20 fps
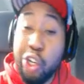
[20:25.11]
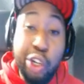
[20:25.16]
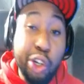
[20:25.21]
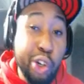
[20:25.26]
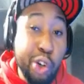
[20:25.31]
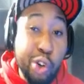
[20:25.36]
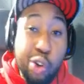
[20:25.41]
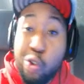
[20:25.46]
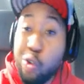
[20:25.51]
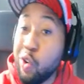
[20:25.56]

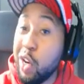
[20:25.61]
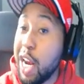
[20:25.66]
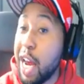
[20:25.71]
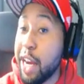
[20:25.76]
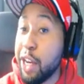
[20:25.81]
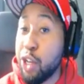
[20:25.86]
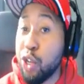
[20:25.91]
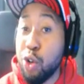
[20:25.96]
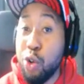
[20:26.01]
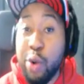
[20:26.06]
doing what I
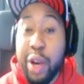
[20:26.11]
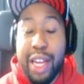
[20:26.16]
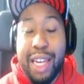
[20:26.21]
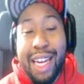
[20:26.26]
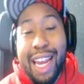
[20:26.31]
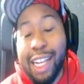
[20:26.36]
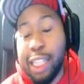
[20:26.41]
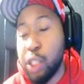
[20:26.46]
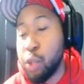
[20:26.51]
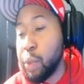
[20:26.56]
do, and
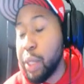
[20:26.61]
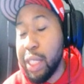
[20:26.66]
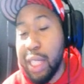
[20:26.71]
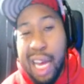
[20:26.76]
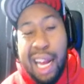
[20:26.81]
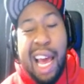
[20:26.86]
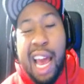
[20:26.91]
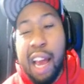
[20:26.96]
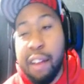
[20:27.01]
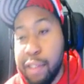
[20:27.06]
next week
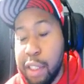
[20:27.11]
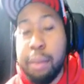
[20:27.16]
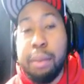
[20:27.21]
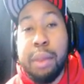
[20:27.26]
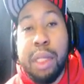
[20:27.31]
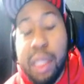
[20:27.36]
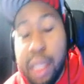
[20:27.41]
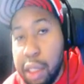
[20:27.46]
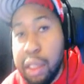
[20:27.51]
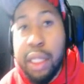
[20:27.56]
I'll have
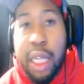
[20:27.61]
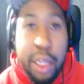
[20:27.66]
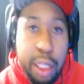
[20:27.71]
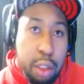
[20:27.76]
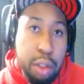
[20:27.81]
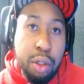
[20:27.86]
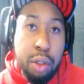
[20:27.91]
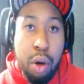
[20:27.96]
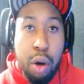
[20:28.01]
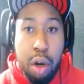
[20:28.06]
something else that
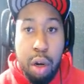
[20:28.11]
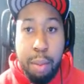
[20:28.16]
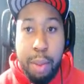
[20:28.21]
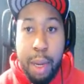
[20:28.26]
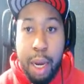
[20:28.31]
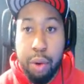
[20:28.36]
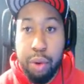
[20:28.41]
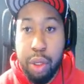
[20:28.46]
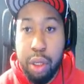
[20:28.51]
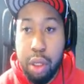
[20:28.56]
they'll talk about.